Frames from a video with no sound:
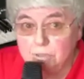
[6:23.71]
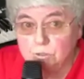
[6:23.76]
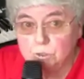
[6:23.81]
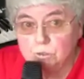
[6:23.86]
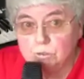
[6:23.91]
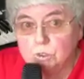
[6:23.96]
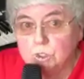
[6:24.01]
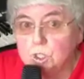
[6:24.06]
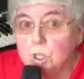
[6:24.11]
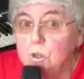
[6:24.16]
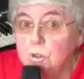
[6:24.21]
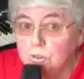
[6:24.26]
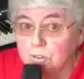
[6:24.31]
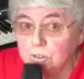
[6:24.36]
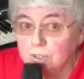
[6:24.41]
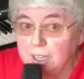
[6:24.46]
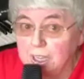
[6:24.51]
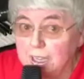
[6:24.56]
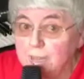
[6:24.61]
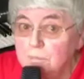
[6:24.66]

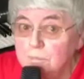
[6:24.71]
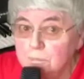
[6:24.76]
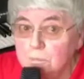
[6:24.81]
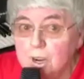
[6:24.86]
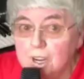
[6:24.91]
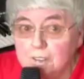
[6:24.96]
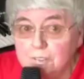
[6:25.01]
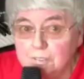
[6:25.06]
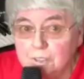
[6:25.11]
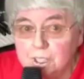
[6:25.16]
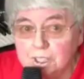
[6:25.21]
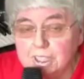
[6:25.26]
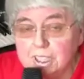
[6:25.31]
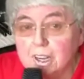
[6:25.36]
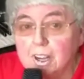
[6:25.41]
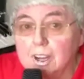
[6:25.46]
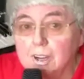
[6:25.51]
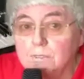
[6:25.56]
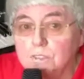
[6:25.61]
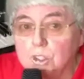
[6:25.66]
truthfully, my first live
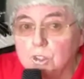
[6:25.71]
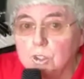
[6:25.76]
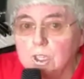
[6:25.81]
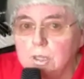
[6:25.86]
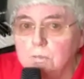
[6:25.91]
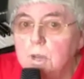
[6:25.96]
stream.